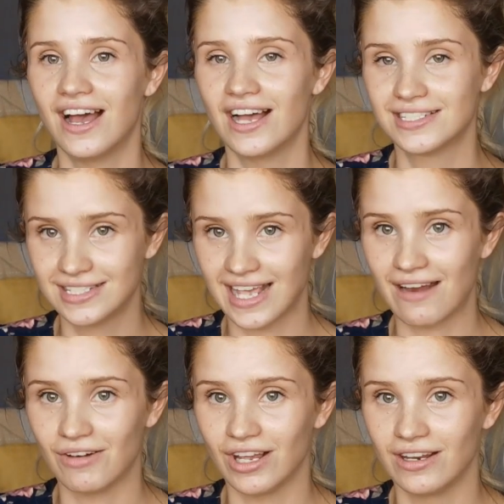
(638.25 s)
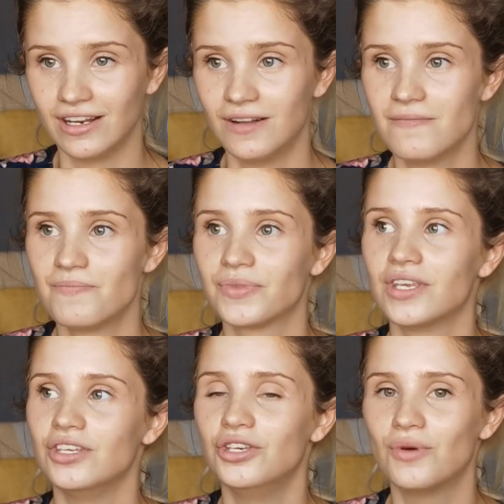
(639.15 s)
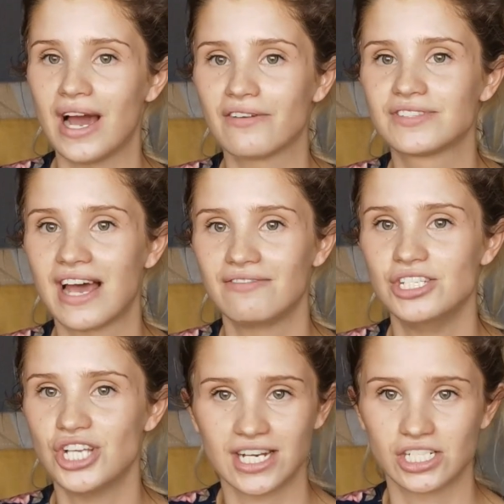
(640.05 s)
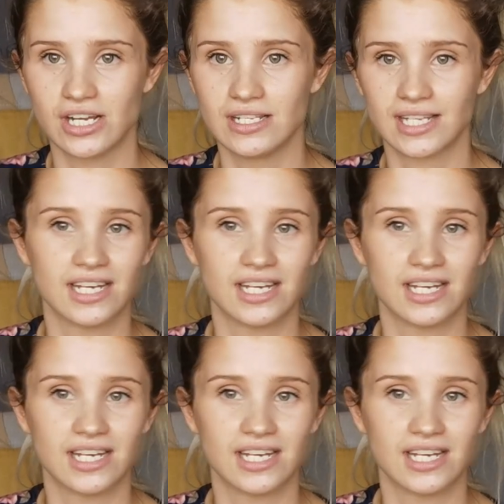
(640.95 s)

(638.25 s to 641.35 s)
a cesarean, you have to have injections?